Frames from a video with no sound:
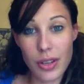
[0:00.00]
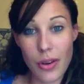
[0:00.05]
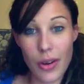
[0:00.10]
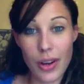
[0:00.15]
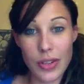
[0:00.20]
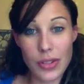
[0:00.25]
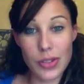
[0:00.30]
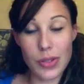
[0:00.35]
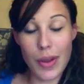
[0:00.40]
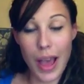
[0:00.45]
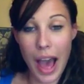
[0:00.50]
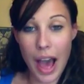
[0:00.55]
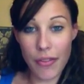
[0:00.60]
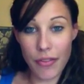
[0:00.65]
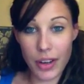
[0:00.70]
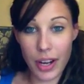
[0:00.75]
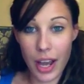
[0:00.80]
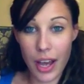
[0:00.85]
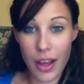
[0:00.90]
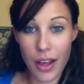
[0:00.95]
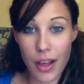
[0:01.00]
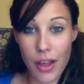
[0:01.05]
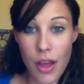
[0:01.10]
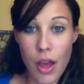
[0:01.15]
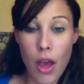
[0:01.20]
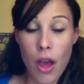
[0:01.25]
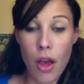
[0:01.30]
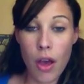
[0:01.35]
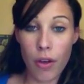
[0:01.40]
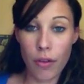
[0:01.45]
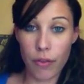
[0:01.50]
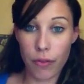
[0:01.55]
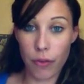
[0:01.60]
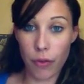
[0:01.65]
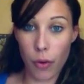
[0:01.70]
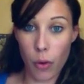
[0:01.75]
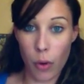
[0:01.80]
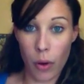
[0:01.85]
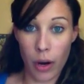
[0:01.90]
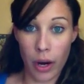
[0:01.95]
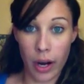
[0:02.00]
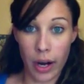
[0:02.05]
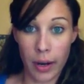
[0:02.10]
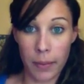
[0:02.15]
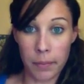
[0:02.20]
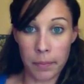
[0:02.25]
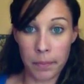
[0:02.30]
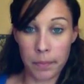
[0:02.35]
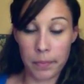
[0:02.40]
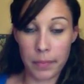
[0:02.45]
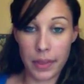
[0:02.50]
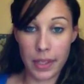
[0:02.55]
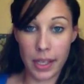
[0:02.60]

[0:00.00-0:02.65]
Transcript: going to Africa for